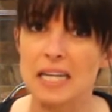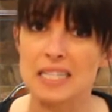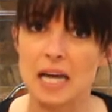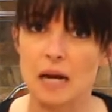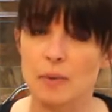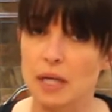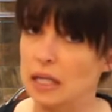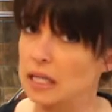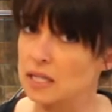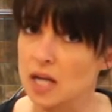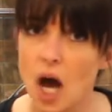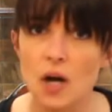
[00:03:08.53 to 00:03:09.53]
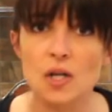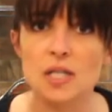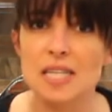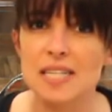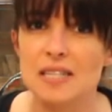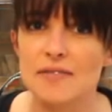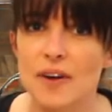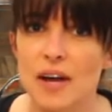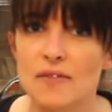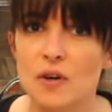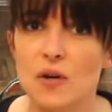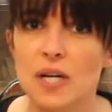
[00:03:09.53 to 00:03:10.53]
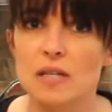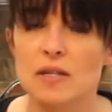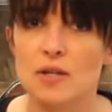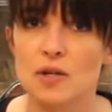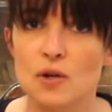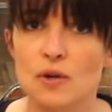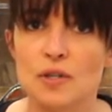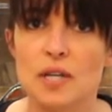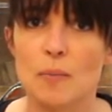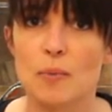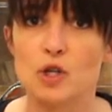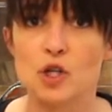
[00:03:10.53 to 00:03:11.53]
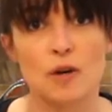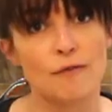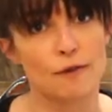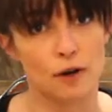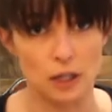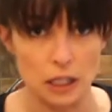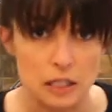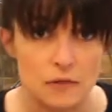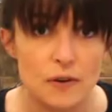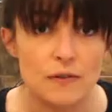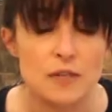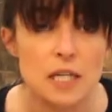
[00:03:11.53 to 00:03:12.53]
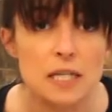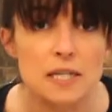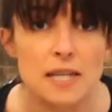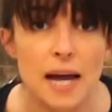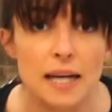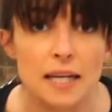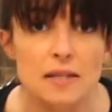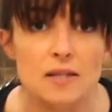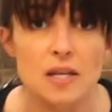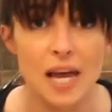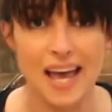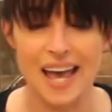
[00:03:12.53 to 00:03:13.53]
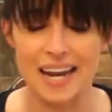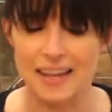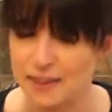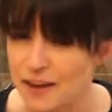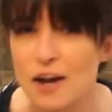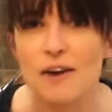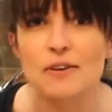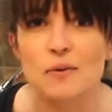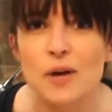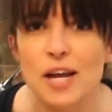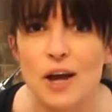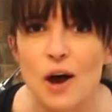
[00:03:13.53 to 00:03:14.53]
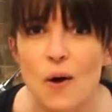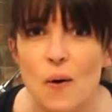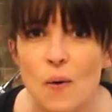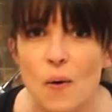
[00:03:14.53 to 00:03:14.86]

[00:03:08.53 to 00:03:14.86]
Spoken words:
It's gotta be at least 165 degrees internal temperature for at least 15 seconds. And in the oven we go.